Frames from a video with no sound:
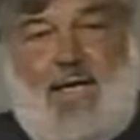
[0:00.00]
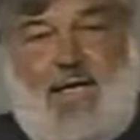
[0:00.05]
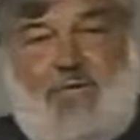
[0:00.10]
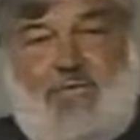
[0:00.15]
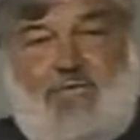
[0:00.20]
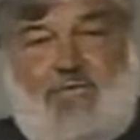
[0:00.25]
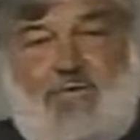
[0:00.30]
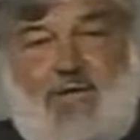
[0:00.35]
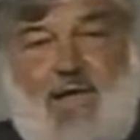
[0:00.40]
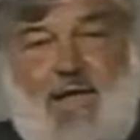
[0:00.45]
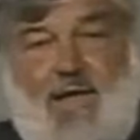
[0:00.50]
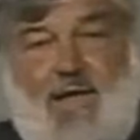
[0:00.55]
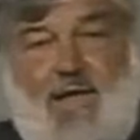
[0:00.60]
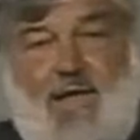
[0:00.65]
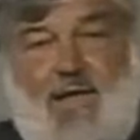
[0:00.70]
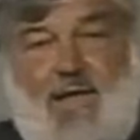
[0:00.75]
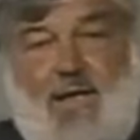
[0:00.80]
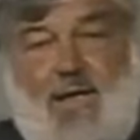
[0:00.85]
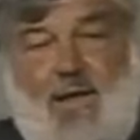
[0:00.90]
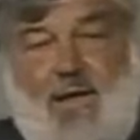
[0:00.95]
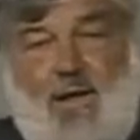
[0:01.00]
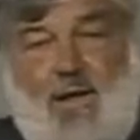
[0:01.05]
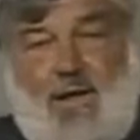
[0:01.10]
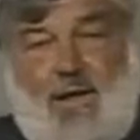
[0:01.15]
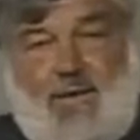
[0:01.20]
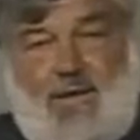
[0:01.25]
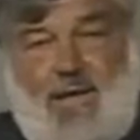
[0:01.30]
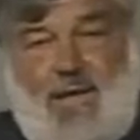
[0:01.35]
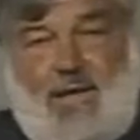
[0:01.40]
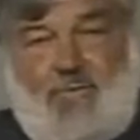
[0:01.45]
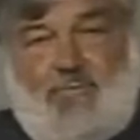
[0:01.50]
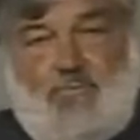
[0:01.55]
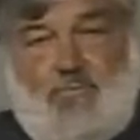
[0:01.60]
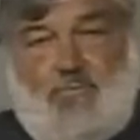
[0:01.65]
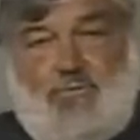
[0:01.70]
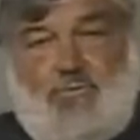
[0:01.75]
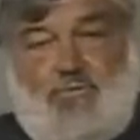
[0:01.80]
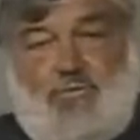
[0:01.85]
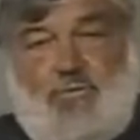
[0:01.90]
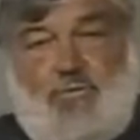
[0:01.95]
as they get
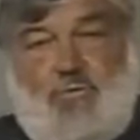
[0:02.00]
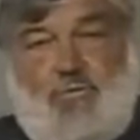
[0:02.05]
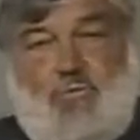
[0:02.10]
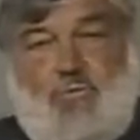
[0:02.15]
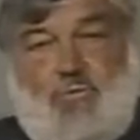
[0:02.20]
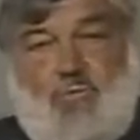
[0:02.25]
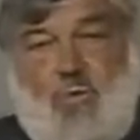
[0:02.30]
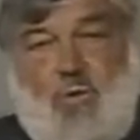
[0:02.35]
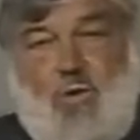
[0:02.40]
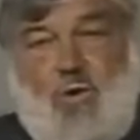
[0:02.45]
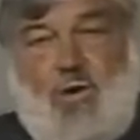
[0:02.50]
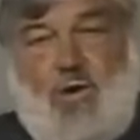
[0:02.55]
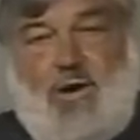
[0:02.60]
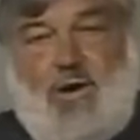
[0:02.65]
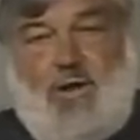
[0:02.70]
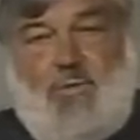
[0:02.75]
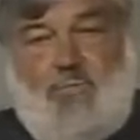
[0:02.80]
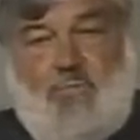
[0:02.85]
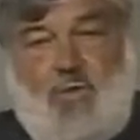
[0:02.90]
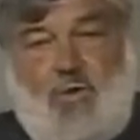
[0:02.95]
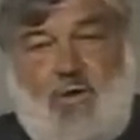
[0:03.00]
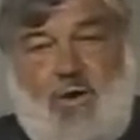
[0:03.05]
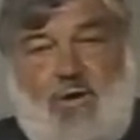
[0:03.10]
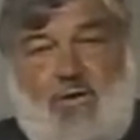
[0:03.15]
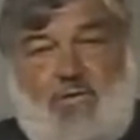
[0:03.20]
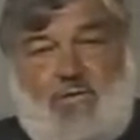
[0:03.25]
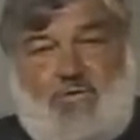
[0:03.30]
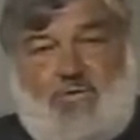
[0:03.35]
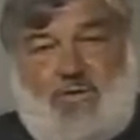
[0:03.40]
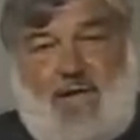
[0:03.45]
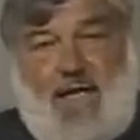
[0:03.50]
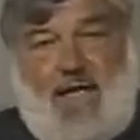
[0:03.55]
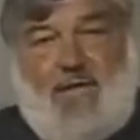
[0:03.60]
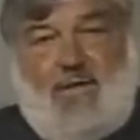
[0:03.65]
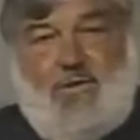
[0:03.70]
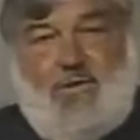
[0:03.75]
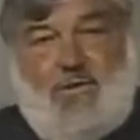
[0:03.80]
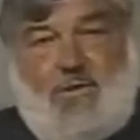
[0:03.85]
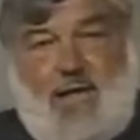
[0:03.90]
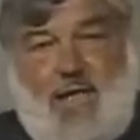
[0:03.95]
to more and more
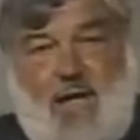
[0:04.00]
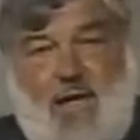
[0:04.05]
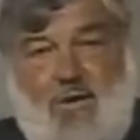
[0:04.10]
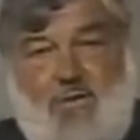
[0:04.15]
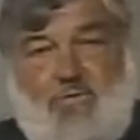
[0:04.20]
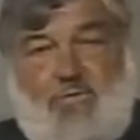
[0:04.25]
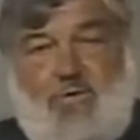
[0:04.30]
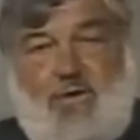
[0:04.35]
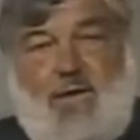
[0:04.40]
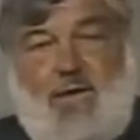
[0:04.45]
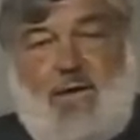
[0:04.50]
cycle count